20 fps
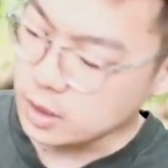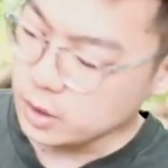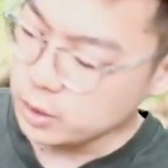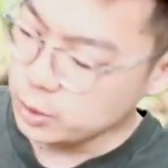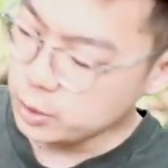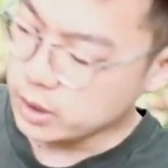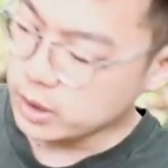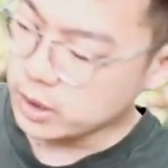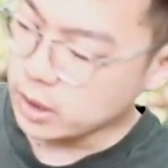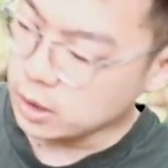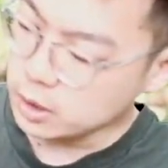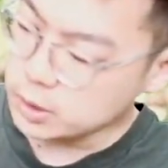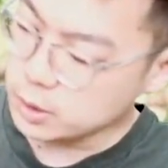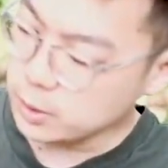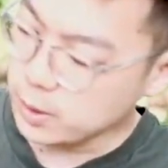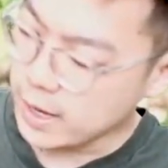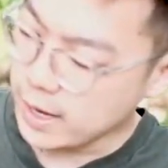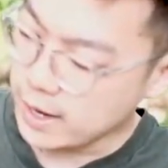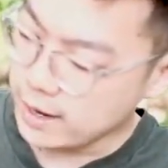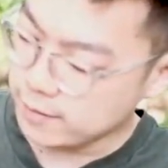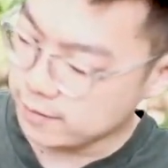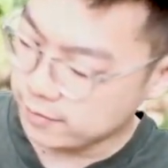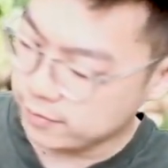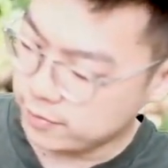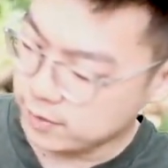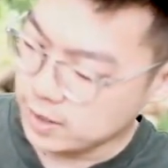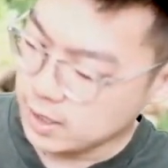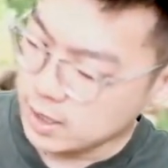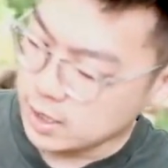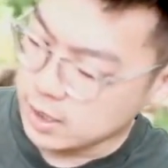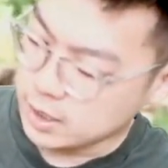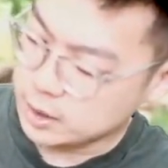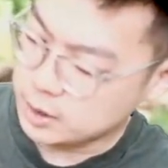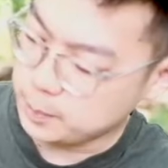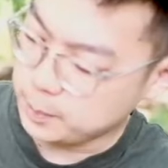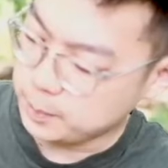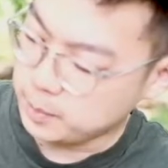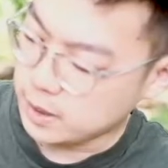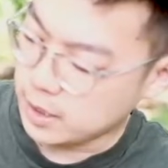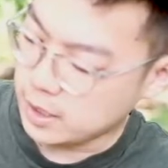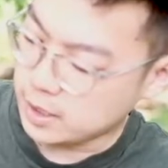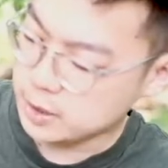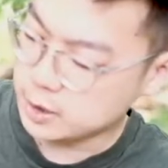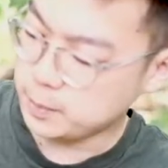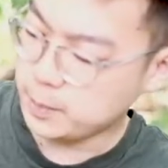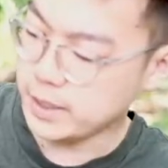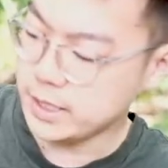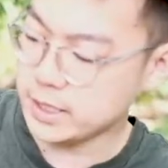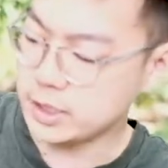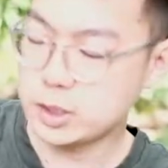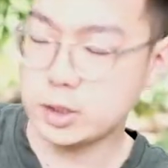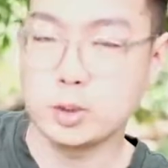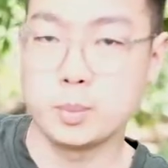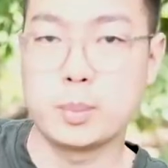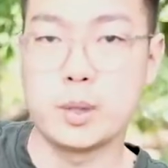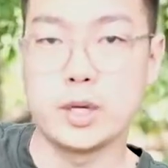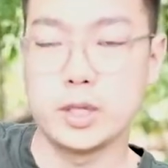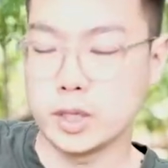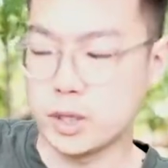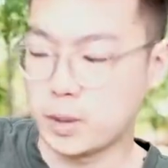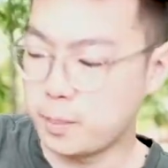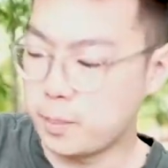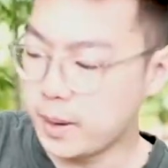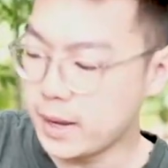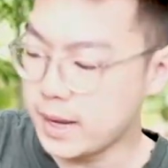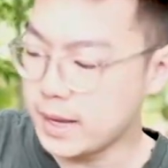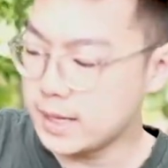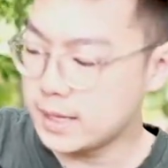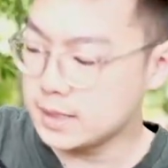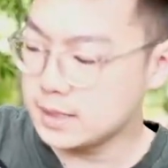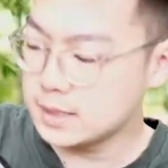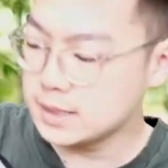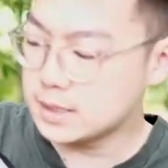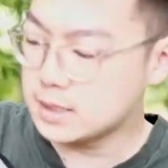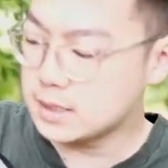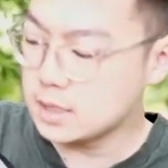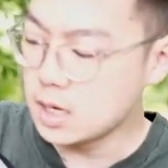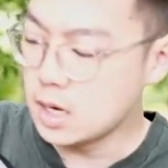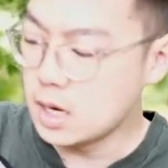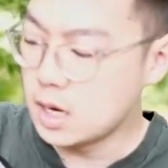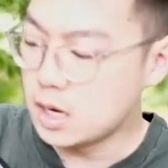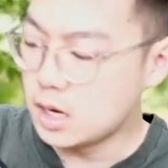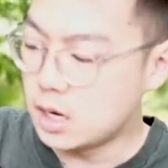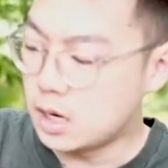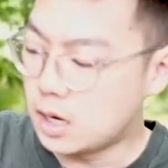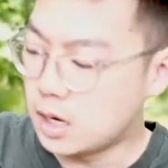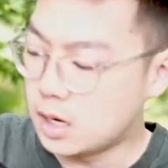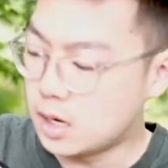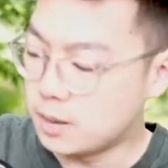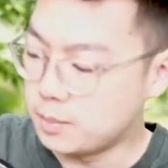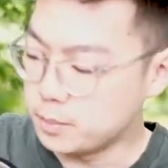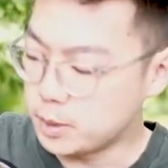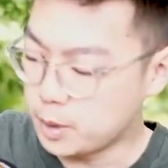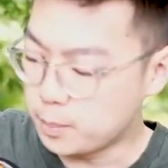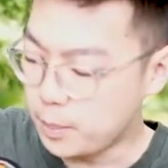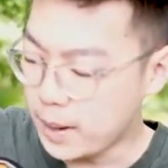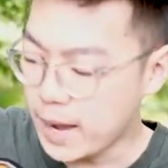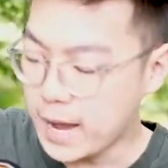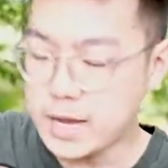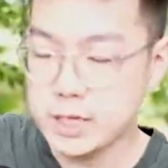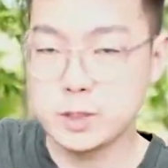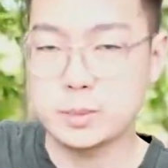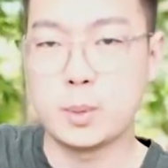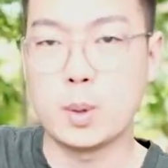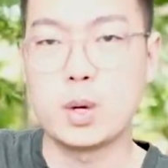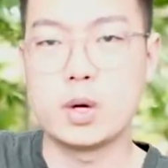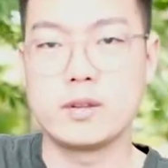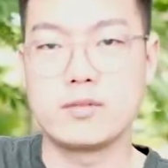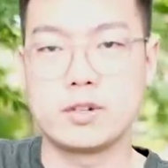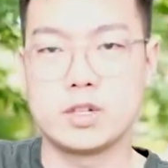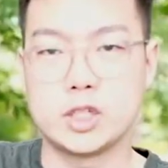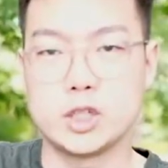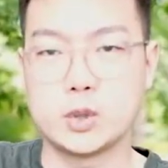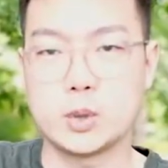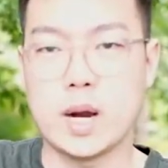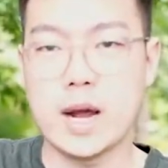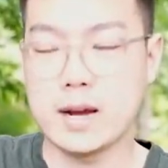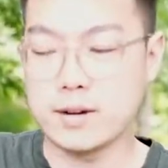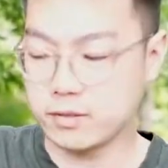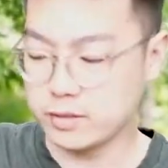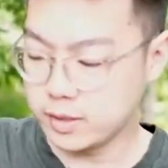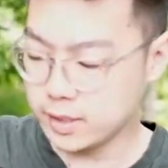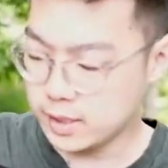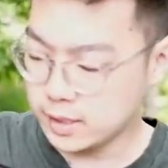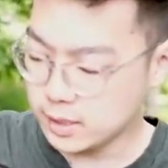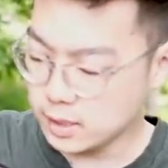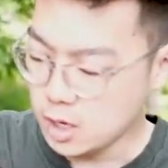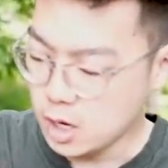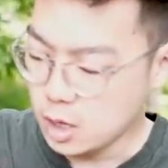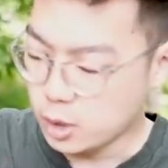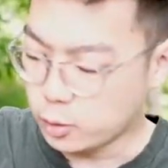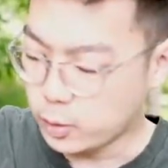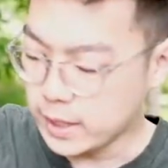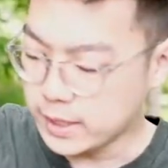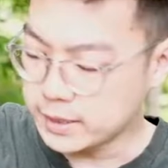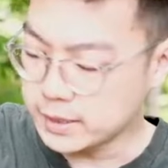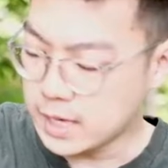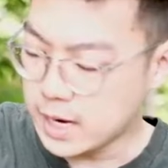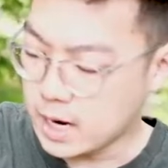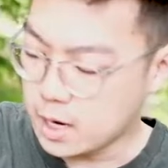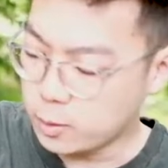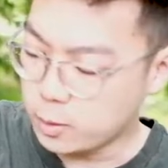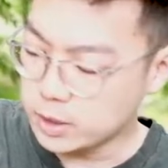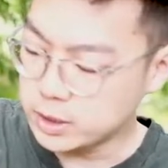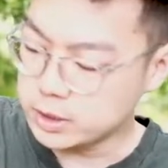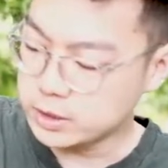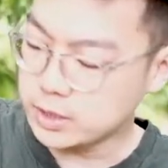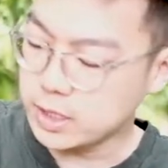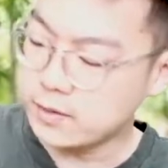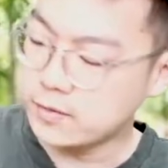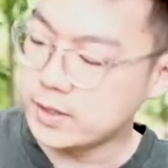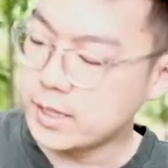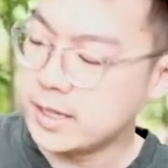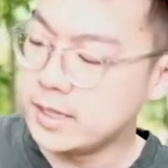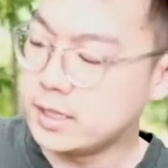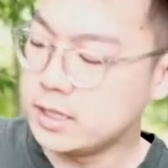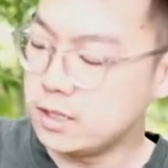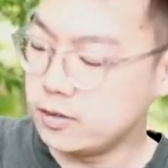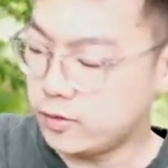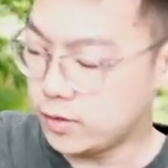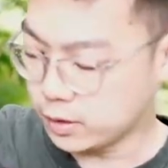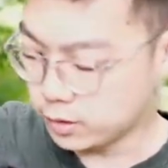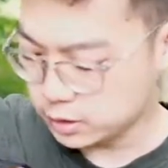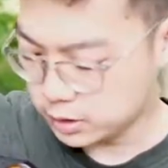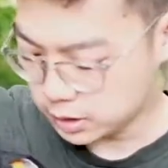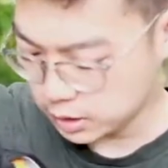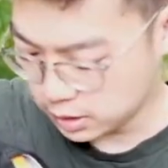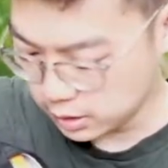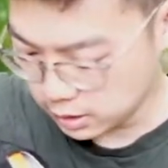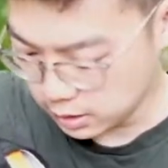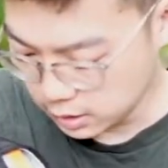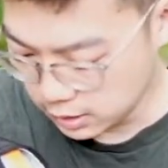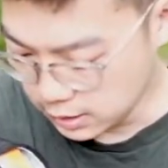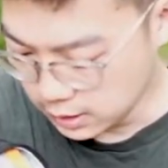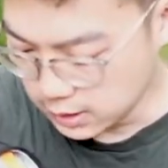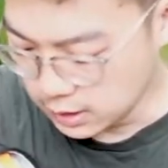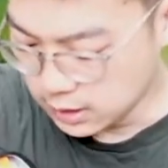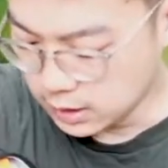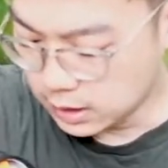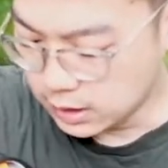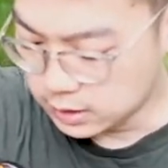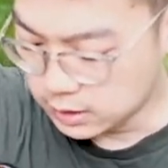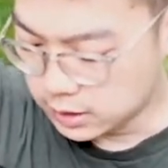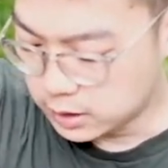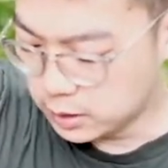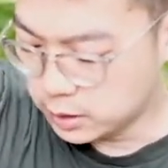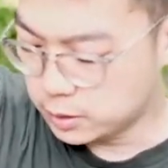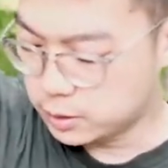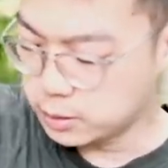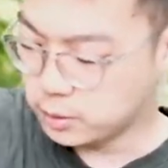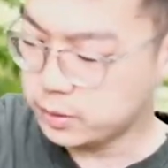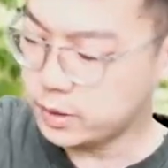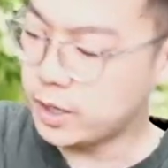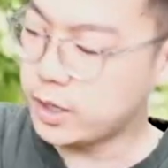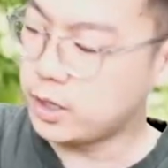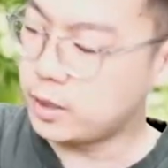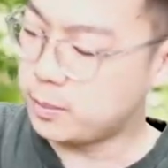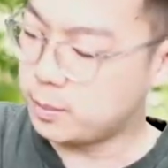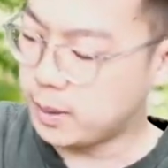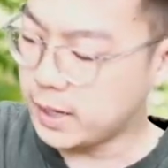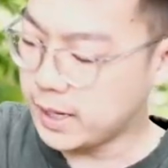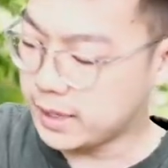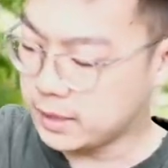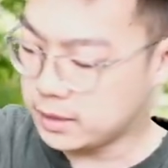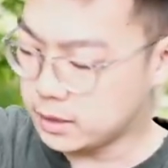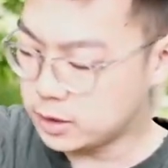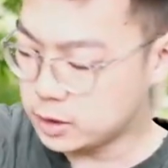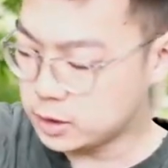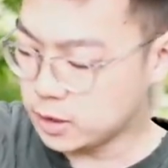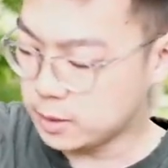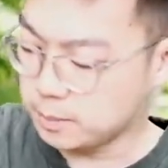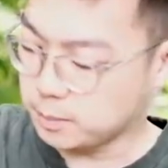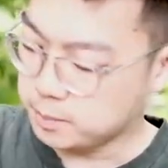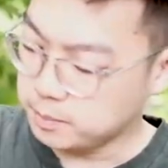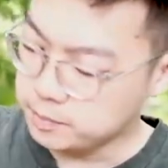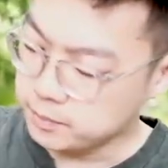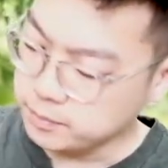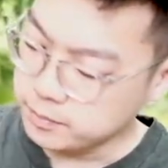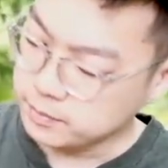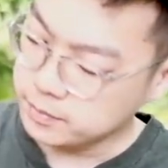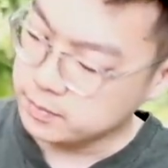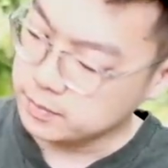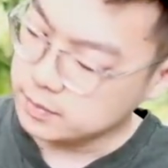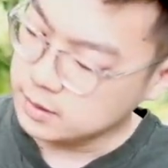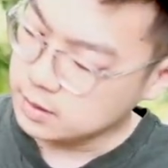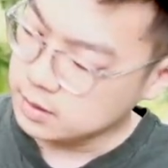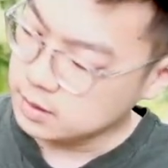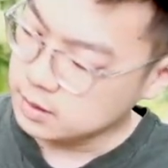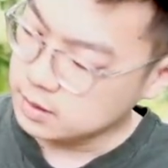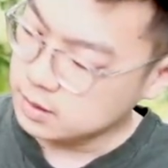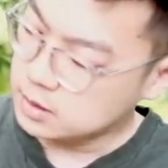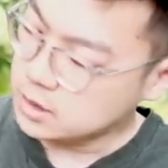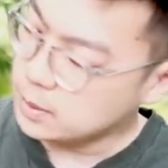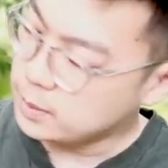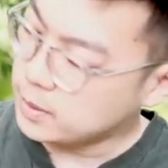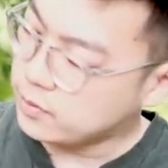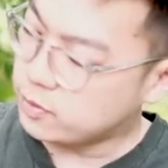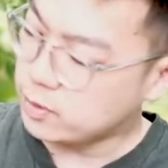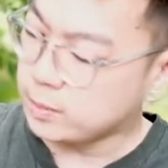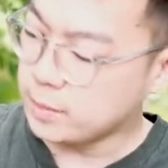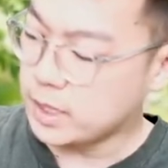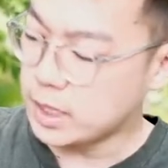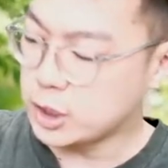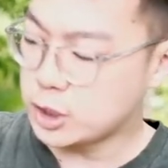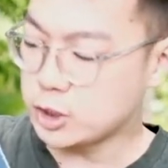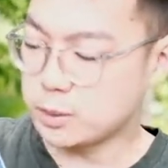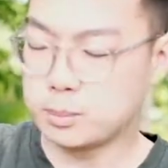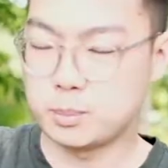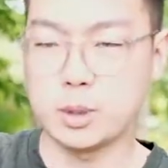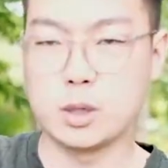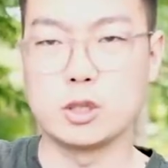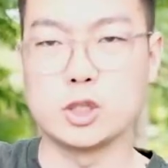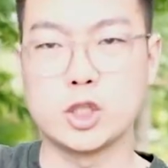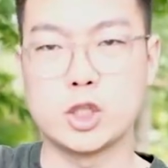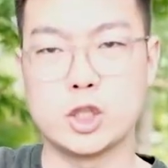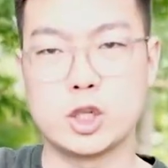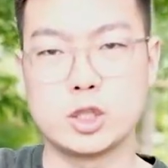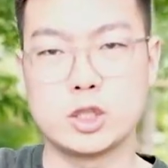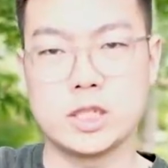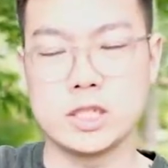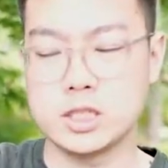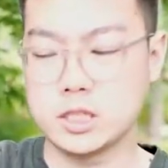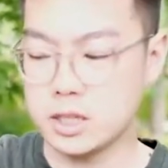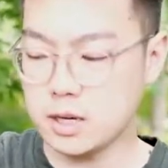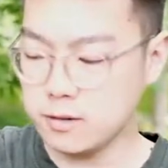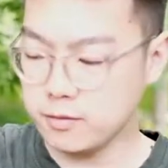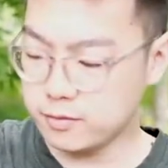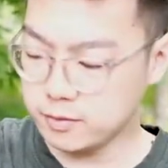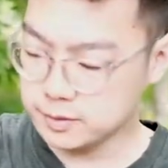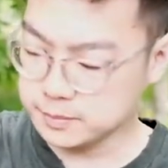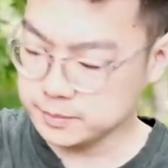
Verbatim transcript: You can also have a, a space to put your pens, um, your passport if you're traveling. Right now I just have an N D filter, a little carabiner, some some information, brochures and stuff.